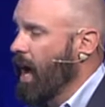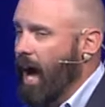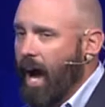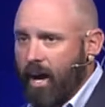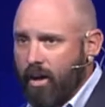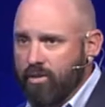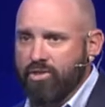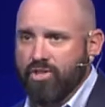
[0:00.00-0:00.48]

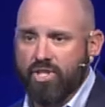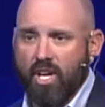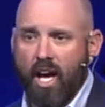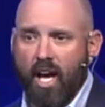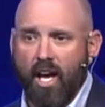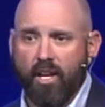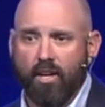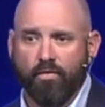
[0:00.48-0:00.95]

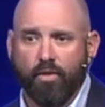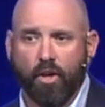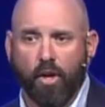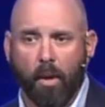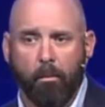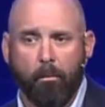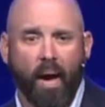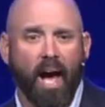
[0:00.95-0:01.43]
outside of the
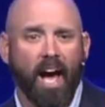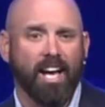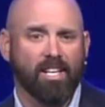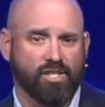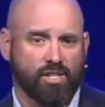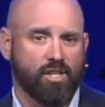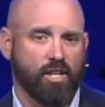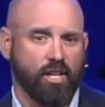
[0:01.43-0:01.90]

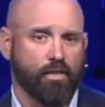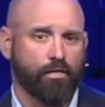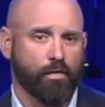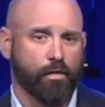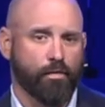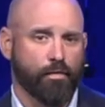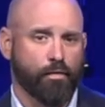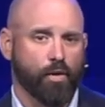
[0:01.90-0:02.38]
capacity
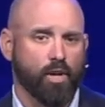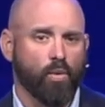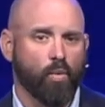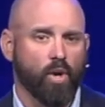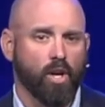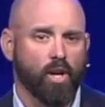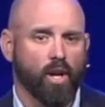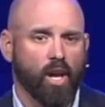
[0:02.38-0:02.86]
for free
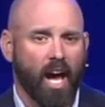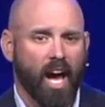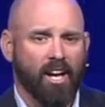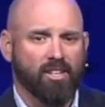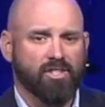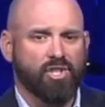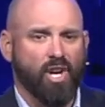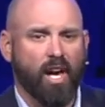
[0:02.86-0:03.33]
will,
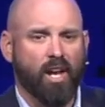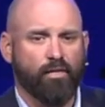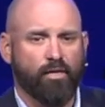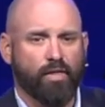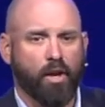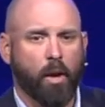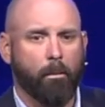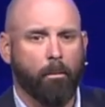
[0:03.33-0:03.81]
outside
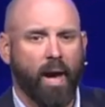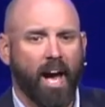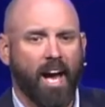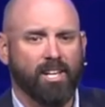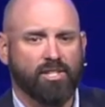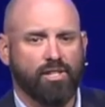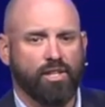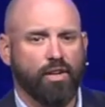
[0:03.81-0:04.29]
of the
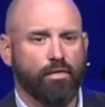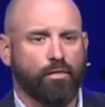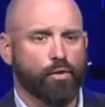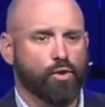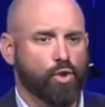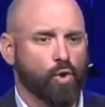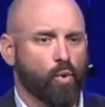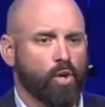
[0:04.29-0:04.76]
capacity
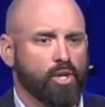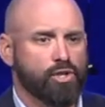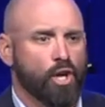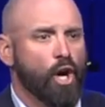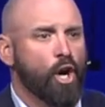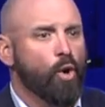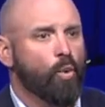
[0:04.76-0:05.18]
for choice,